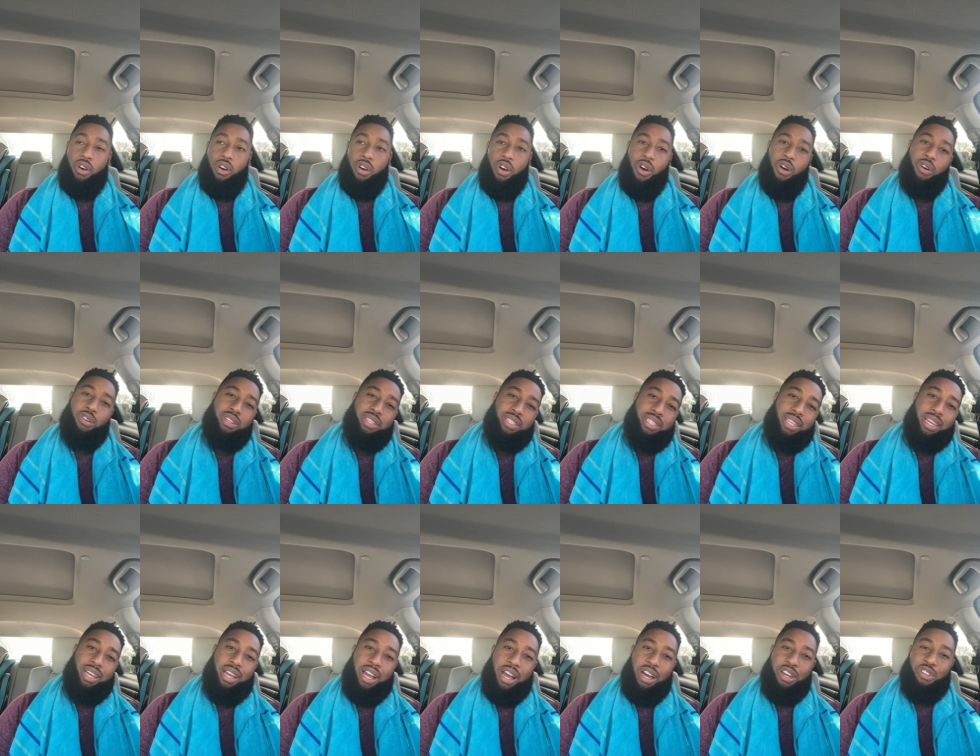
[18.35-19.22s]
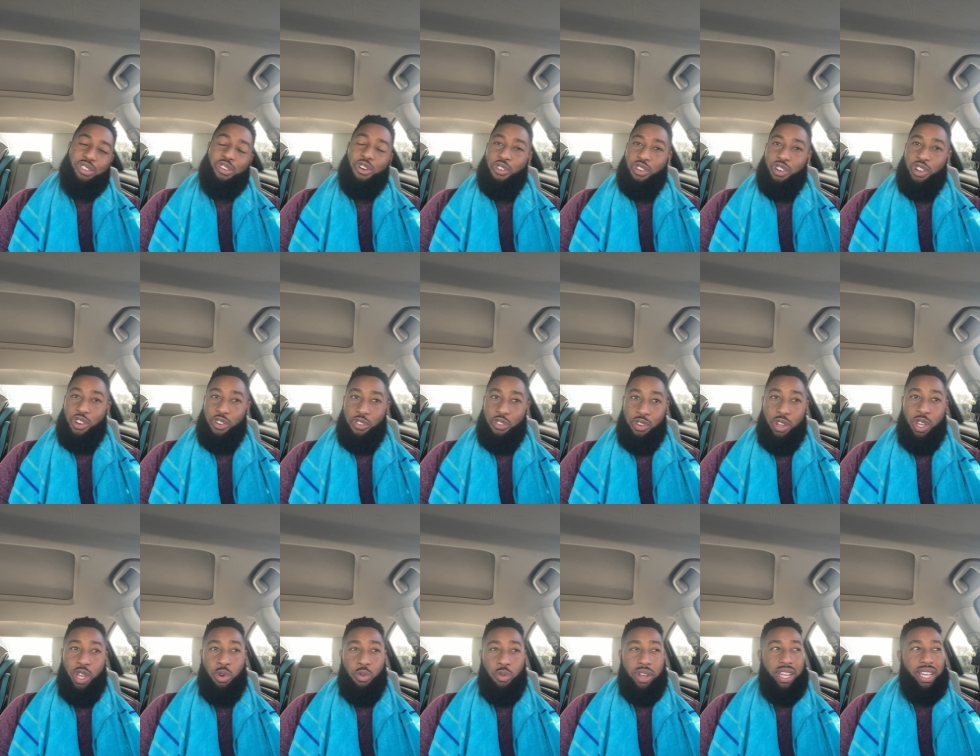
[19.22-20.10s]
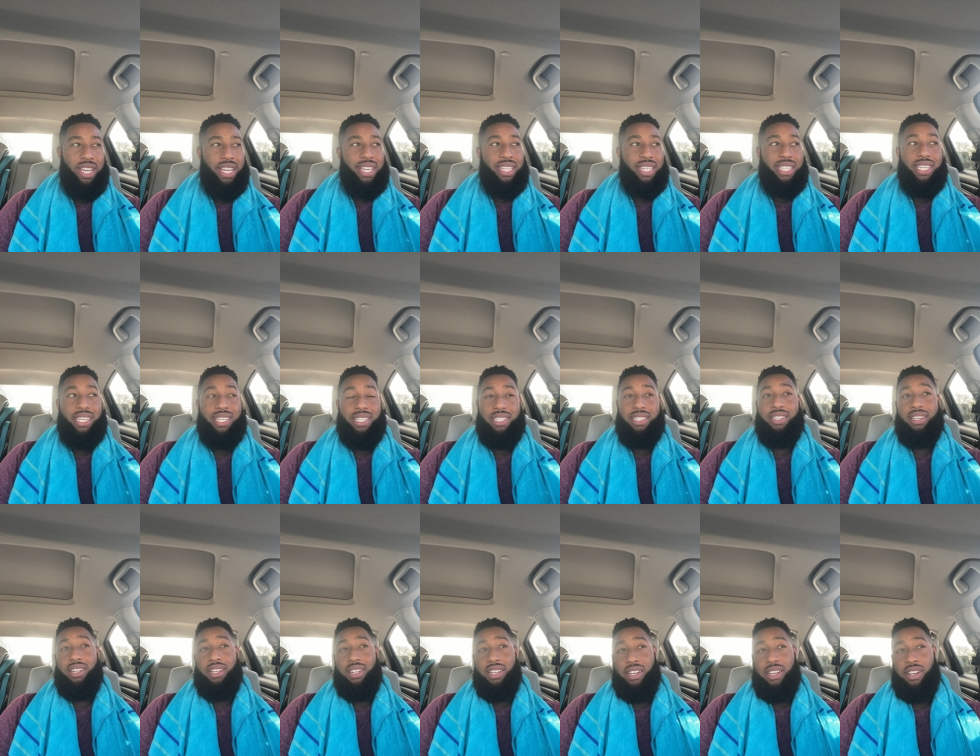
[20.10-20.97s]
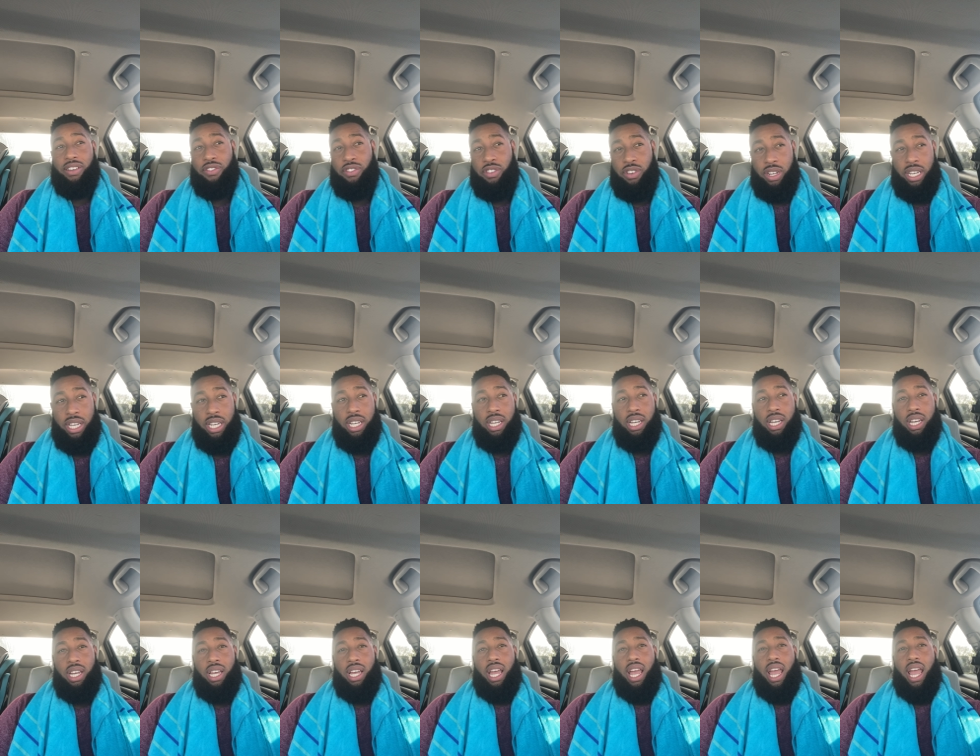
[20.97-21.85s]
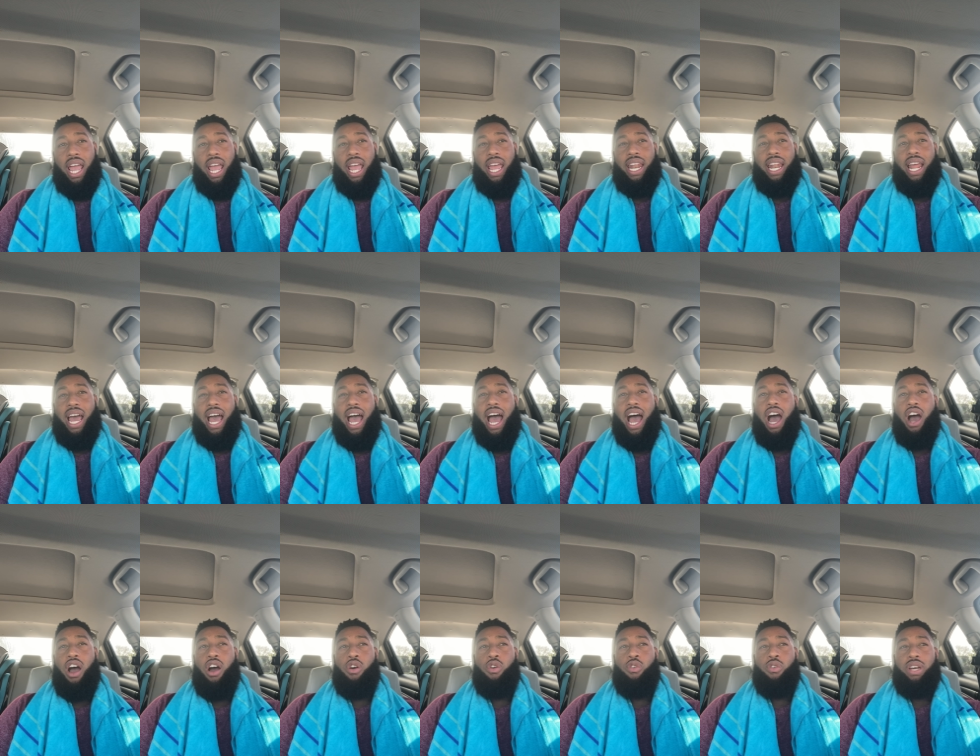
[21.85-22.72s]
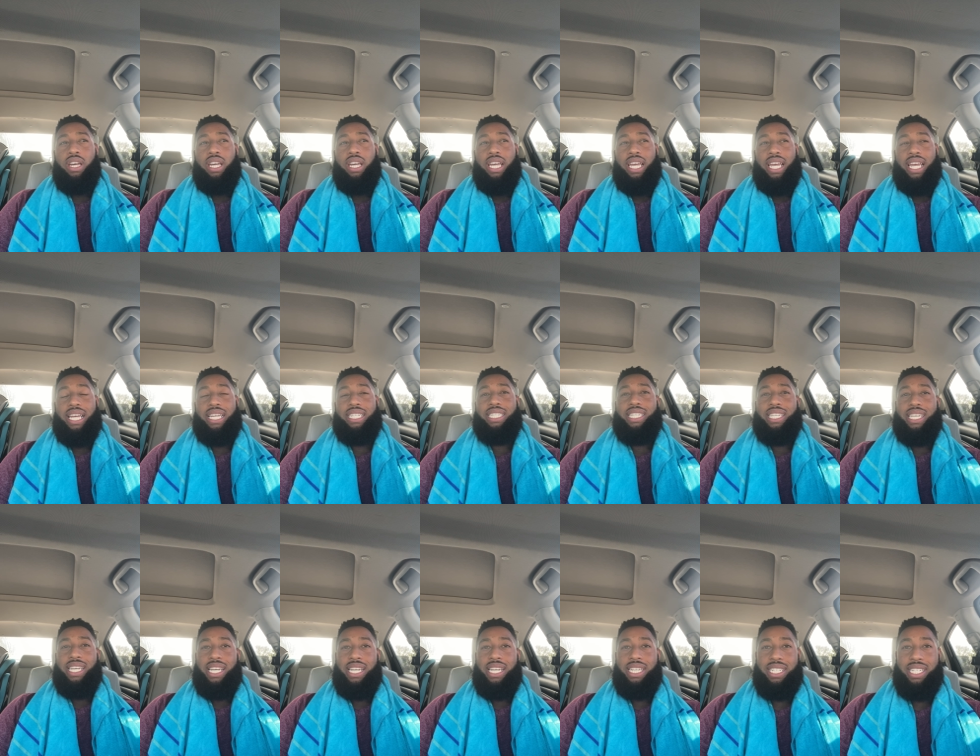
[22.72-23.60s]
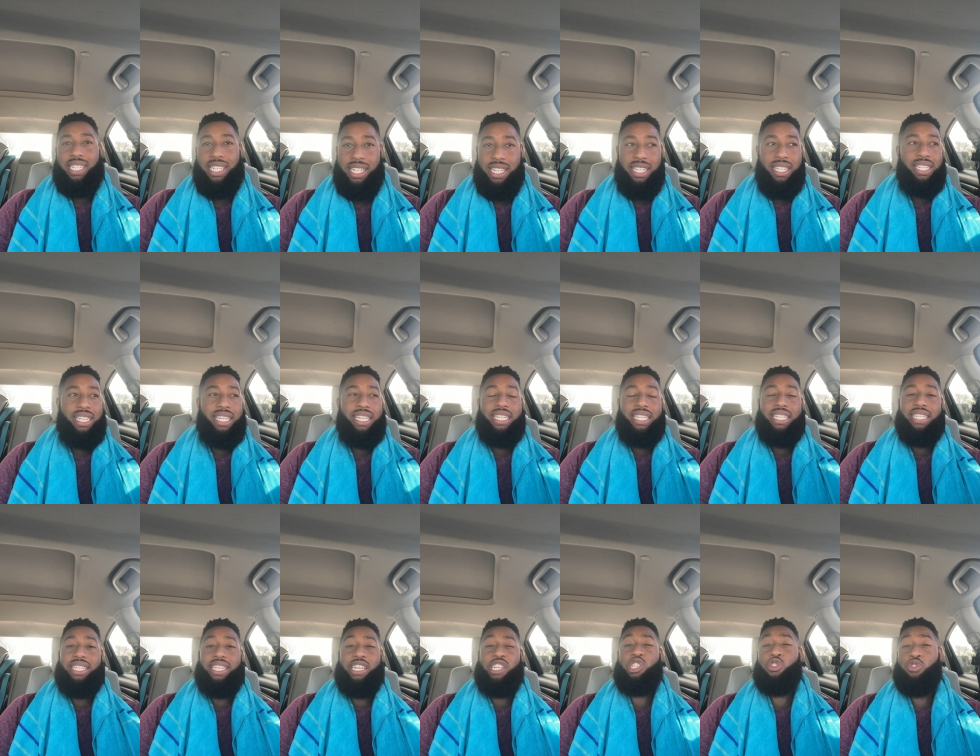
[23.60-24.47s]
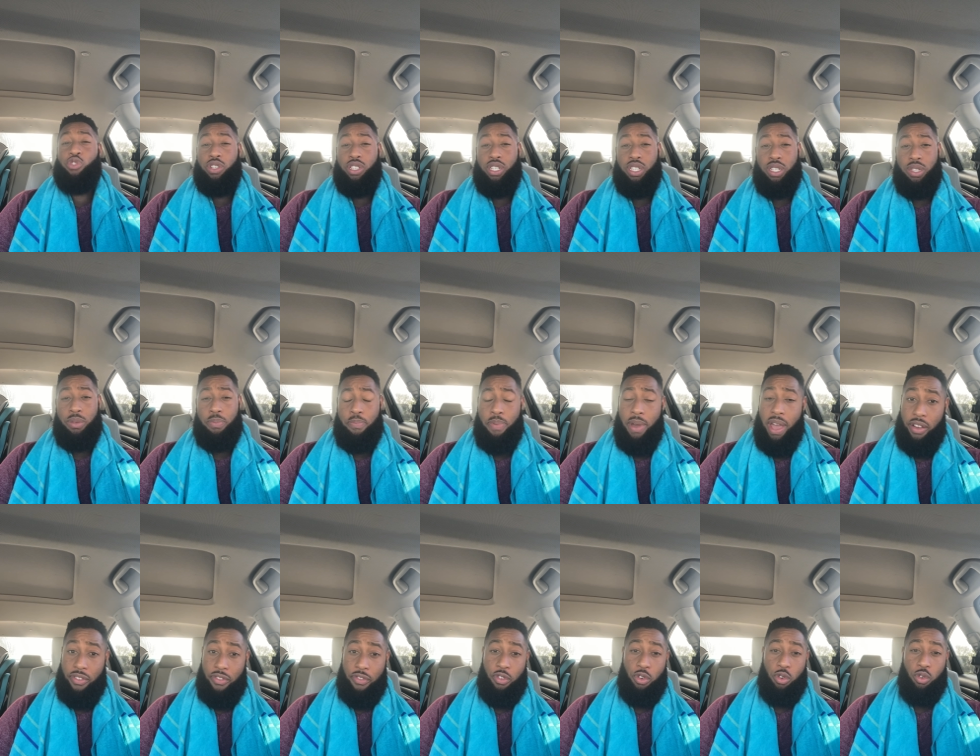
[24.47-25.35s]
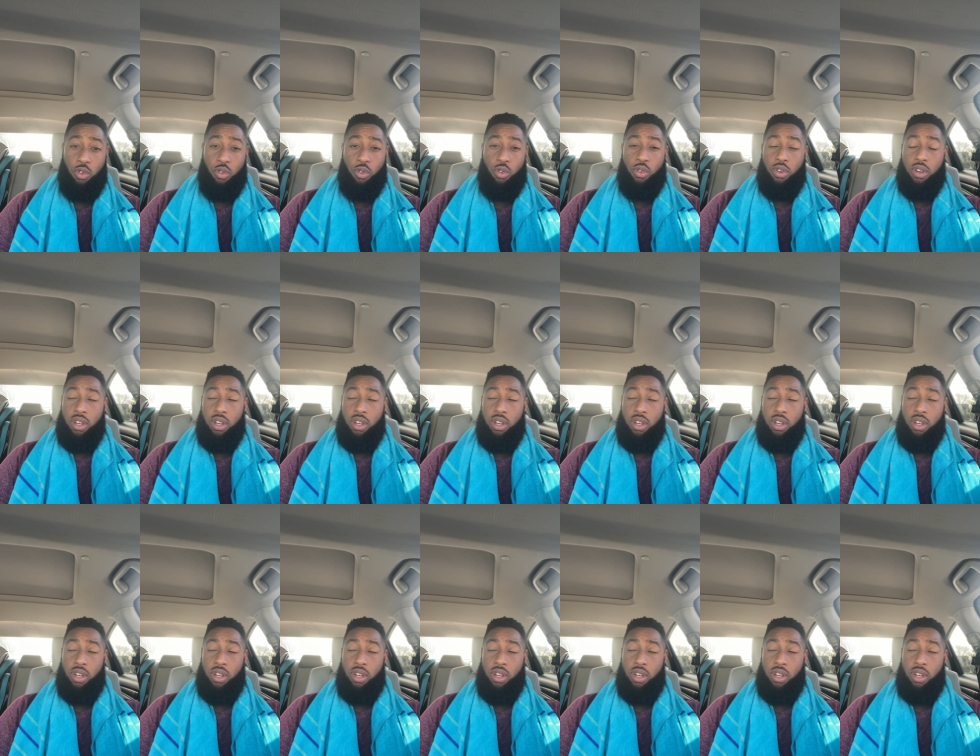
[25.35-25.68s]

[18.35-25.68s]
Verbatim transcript: Only thing I don't agree with is his delivery and how intentionally disrespectful